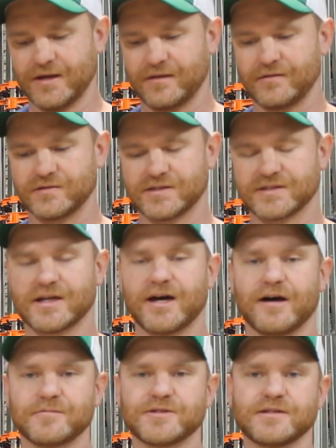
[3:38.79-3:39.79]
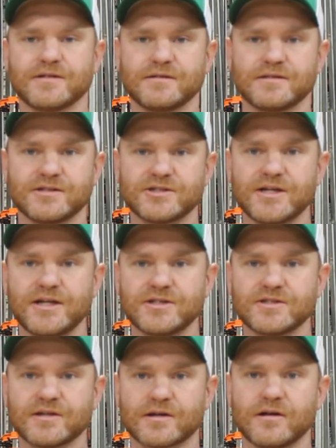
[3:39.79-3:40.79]
there's this option to
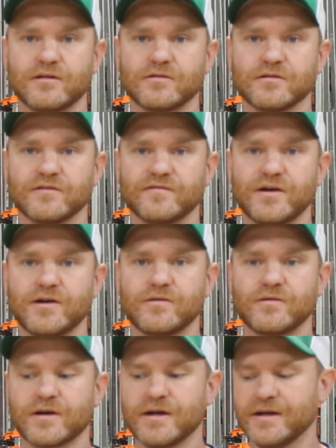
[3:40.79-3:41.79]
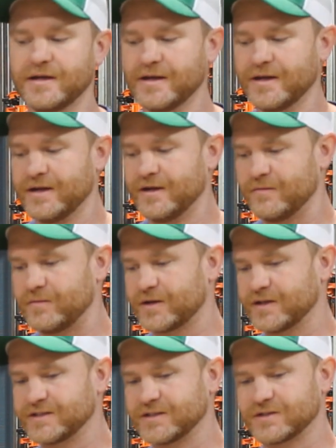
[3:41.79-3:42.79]
change the color of oak,
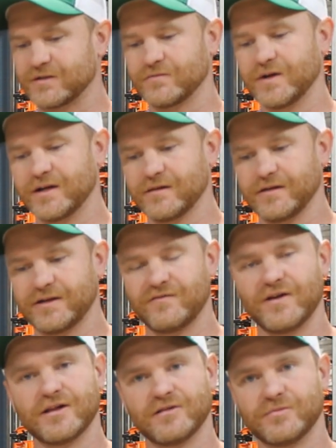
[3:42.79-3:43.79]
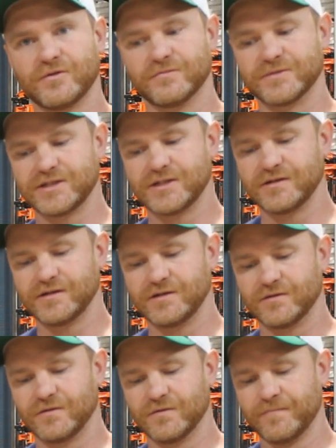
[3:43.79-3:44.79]
because it's a readily available
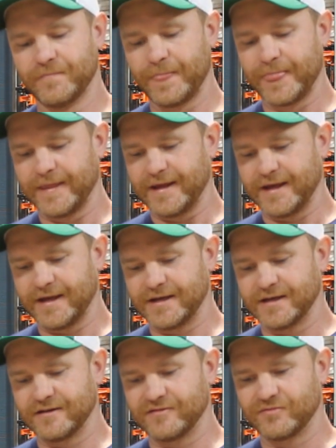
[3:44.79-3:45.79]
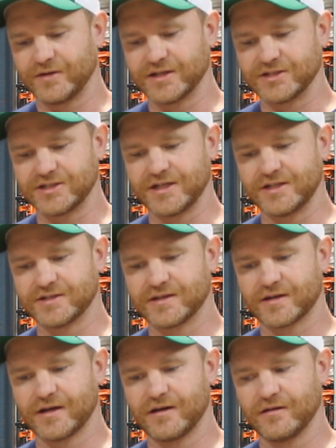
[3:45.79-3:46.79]
material, and if we can change
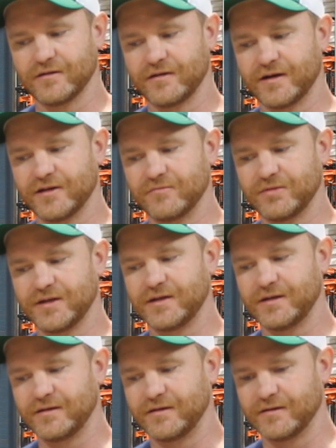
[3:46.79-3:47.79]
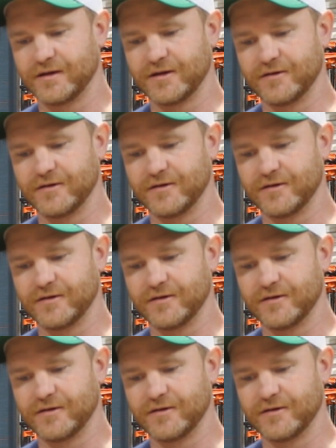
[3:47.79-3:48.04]
the color and it be